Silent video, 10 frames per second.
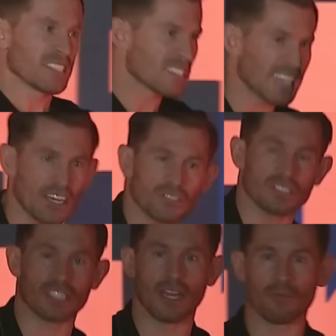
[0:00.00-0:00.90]
Sales
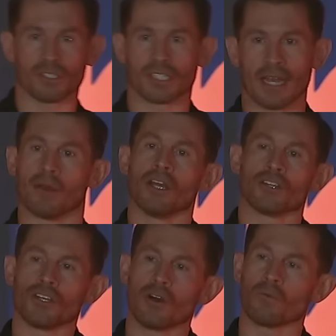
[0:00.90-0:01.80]
is a numbers game.
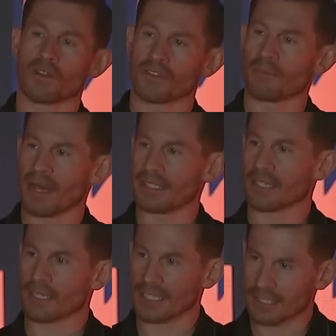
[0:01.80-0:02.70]
Do you know what they're basically